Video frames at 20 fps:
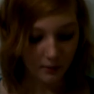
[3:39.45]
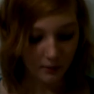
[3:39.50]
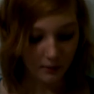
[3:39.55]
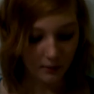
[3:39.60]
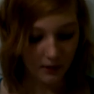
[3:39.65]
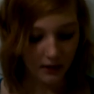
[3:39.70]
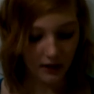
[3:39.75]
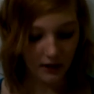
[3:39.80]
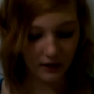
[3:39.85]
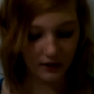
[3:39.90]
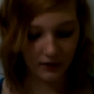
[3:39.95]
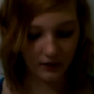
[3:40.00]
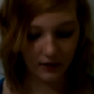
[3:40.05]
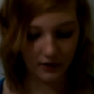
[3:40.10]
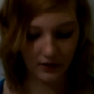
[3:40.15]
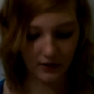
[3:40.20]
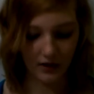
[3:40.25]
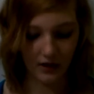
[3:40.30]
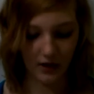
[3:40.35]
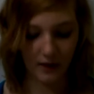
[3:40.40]
because of
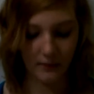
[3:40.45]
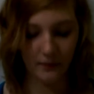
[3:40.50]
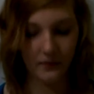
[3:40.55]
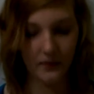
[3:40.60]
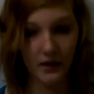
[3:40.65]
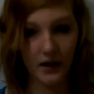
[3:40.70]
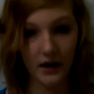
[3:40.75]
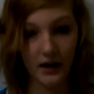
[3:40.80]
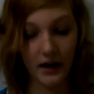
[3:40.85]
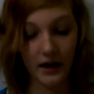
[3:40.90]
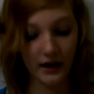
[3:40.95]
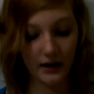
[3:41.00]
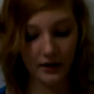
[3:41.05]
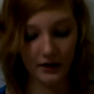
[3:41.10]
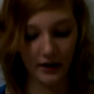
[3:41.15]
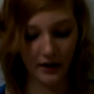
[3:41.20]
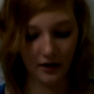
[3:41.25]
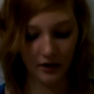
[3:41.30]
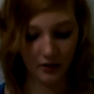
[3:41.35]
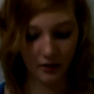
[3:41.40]
his name, and I could
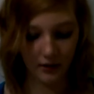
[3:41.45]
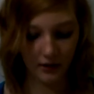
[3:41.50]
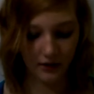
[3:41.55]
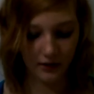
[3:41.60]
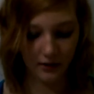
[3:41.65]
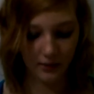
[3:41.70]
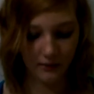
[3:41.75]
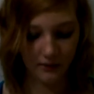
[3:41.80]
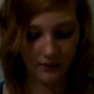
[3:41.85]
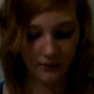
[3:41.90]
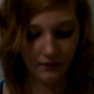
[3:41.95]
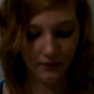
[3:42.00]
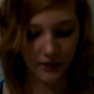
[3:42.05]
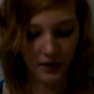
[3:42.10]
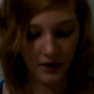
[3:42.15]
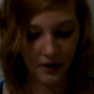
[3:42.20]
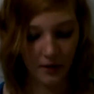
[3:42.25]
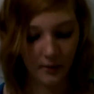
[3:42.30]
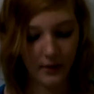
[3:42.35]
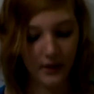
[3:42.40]
not go with him.
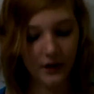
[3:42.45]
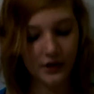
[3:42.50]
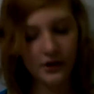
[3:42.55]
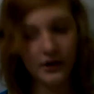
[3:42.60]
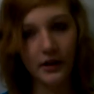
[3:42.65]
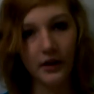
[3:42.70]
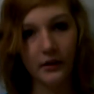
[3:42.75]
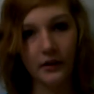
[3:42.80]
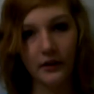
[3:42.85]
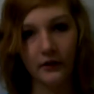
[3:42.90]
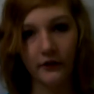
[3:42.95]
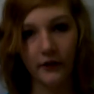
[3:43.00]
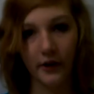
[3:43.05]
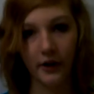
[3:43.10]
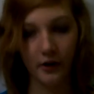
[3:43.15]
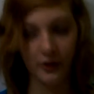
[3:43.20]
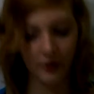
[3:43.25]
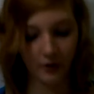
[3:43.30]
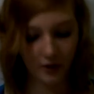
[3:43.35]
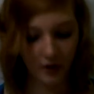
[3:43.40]
Imagine how he
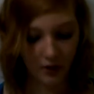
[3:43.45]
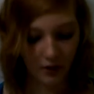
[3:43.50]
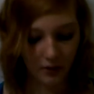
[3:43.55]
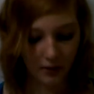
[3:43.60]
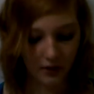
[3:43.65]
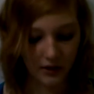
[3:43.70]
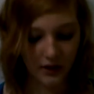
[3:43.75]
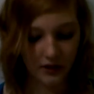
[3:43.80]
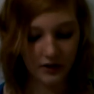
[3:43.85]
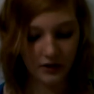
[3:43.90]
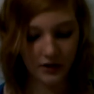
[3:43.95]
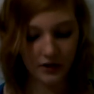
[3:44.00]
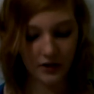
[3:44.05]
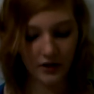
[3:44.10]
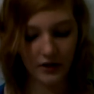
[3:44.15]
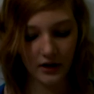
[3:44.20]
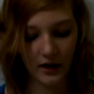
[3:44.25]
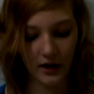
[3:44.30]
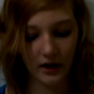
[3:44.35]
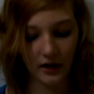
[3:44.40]
felt when they
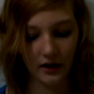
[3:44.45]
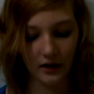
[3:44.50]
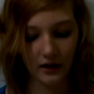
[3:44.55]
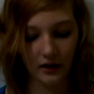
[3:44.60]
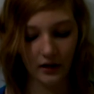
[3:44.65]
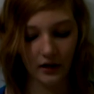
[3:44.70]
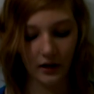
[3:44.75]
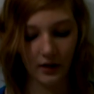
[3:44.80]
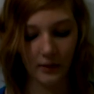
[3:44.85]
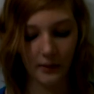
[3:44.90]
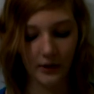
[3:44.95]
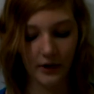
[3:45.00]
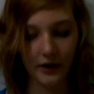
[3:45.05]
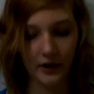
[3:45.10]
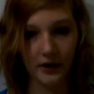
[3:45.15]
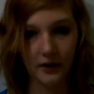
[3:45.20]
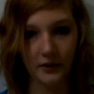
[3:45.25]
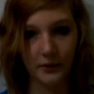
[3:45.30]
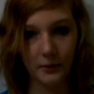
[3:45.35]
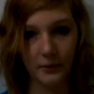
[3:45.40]
started taking apart
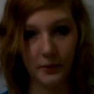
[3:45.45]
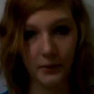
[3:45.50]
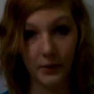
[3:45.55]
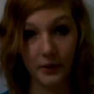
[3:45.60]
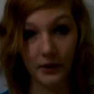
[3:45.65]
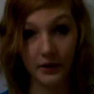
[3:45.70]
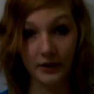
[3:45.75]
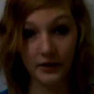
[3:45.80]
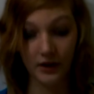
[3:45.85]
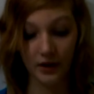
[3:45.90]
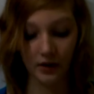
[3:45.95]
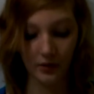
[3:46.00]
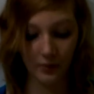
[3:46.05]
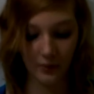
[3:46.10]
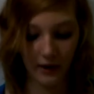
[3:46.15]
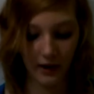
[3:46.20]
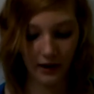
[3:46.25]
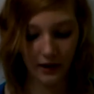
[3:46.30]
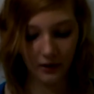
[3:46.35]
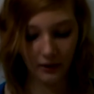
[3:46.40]
his Boy Scout
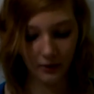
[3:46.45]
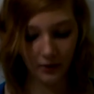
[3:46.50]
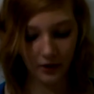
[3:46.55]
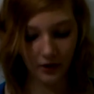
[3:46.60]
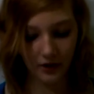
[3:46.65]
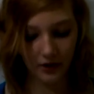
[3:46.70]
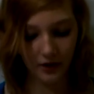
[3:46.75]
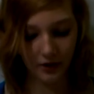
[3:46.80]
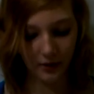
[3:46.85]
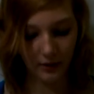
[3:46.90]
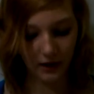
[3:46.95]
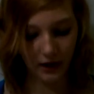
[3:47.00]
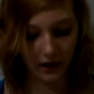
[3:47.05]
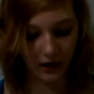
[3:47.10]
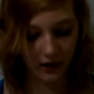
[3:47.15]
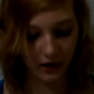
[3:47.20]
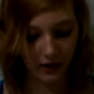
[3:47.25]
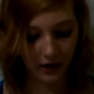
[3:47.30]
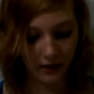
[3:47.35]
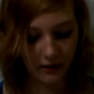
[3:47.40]
Pinewood Derby
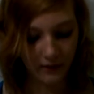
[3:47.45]
car